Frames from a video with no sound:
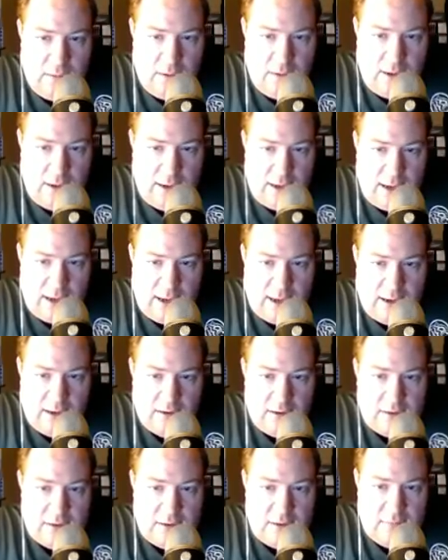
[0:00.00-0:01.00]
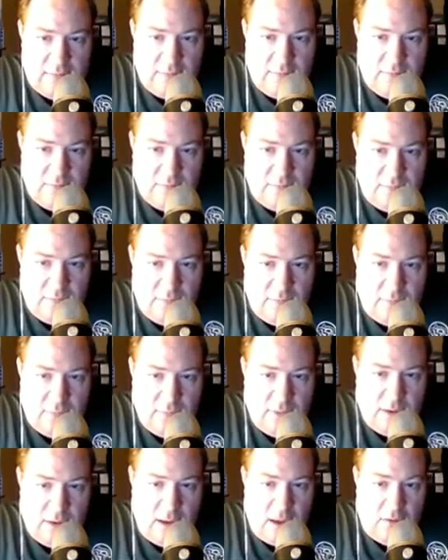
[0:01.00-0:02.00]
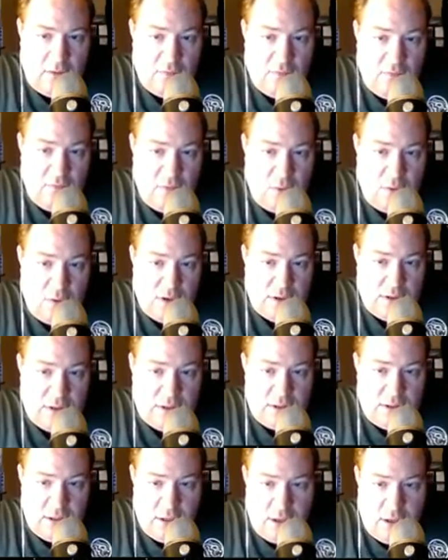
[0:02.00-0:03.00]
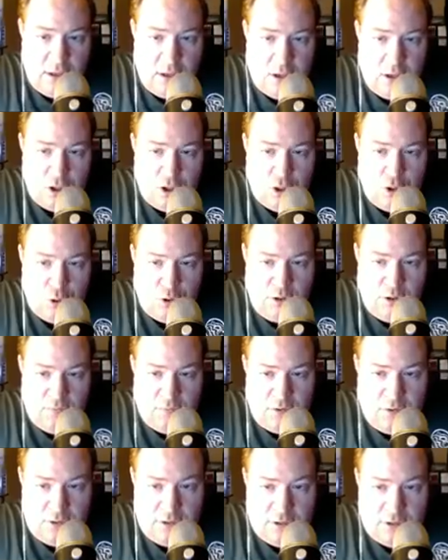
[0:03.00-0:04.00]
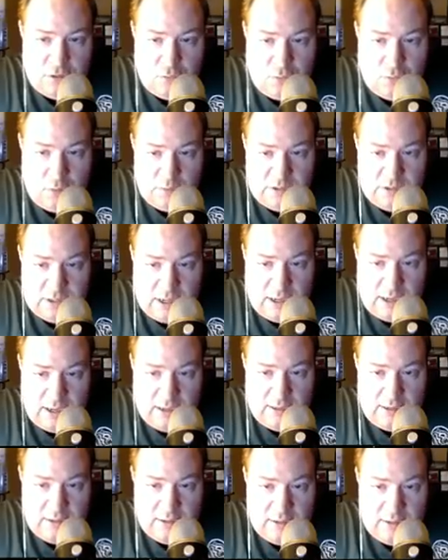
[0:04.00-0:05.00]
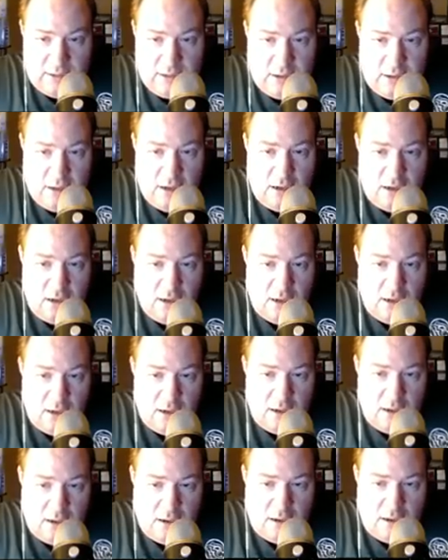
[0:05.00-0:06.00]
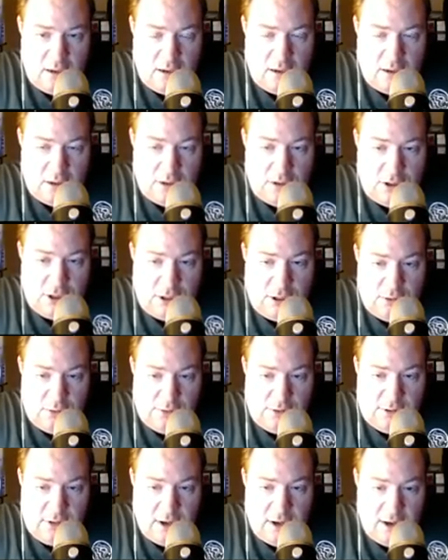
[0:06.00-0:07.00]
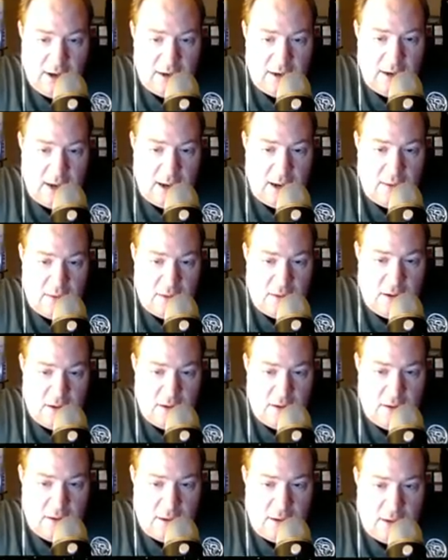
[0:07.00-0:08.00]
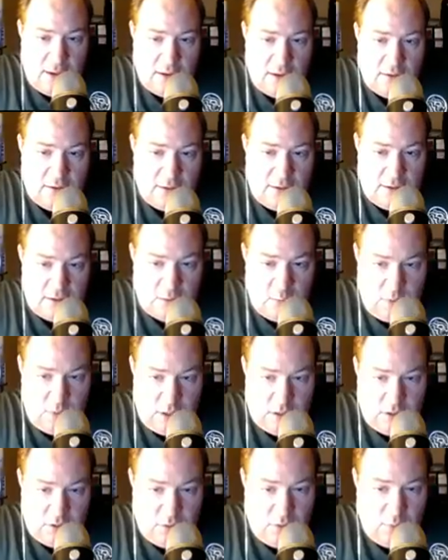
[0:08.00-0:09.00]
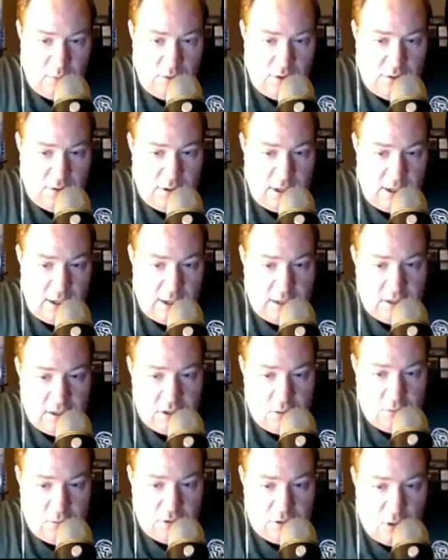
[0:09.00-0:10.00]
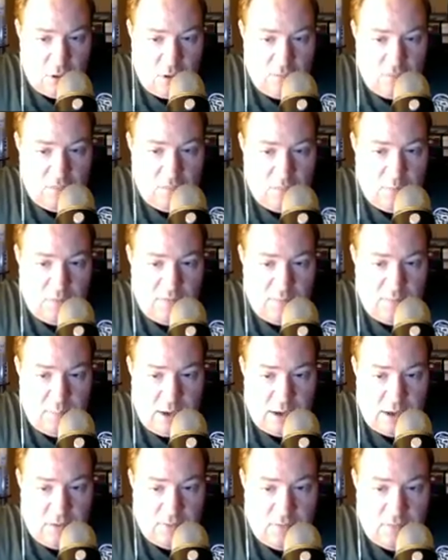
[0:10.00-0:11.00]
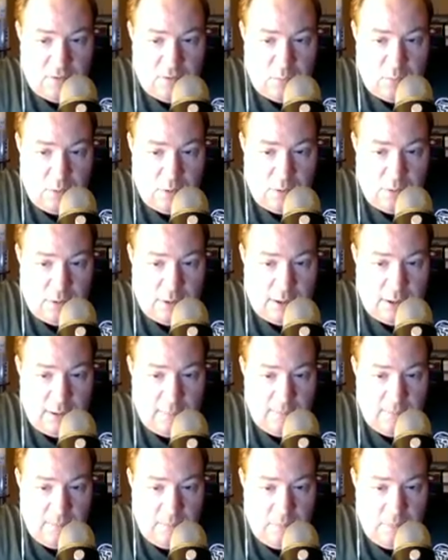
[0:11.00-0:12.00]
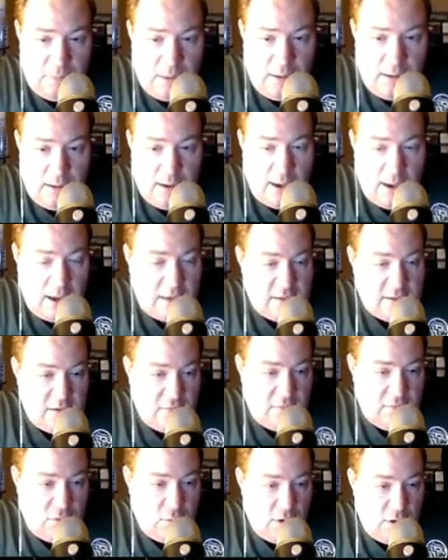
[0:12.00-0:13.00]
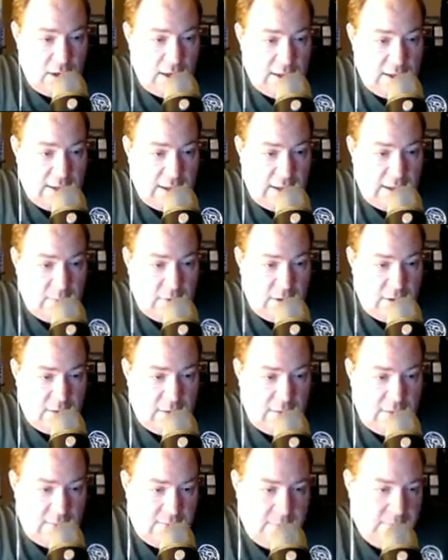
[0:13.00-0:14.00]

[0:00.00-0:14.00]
It has a focus, 2 different disrupt sides, shield side, and then its special ability is to resolve the battlefield ability as if you had claimed it.